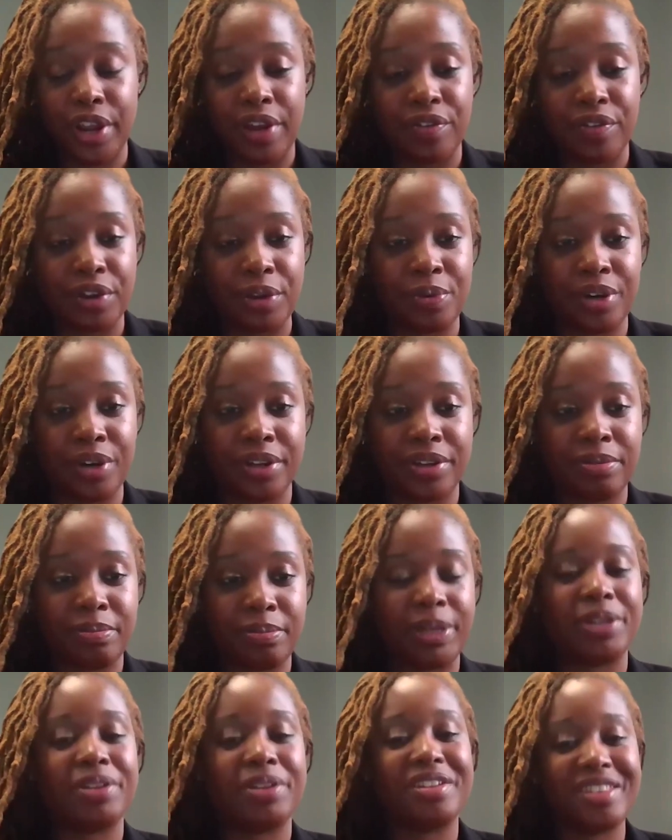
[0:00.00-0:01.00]
everyone.
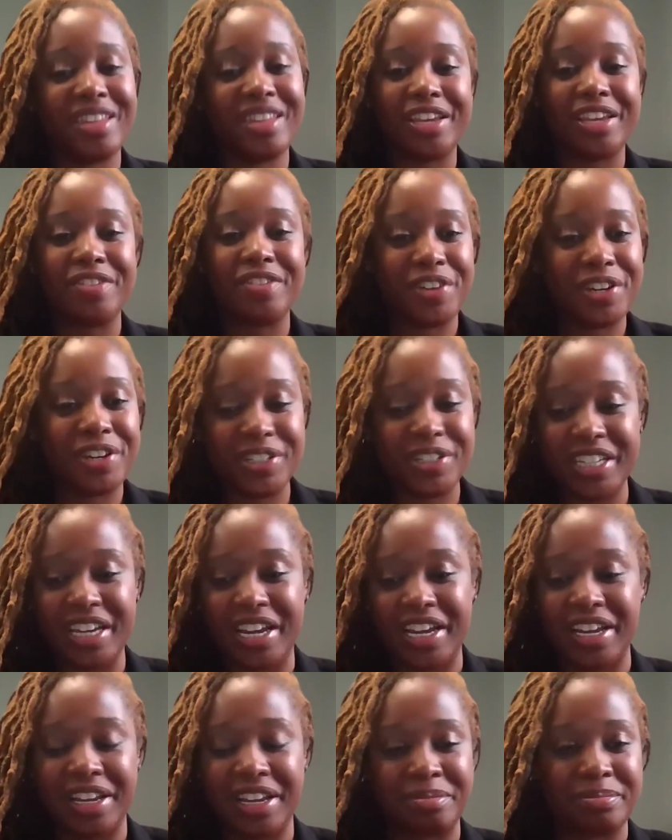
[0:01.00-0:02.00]
But thank you for your
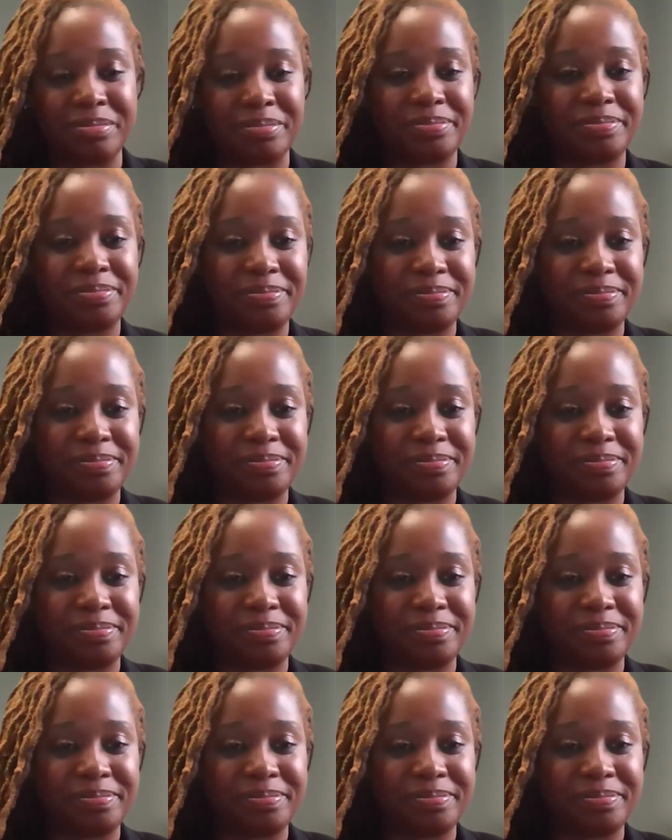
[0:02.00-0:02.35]
time.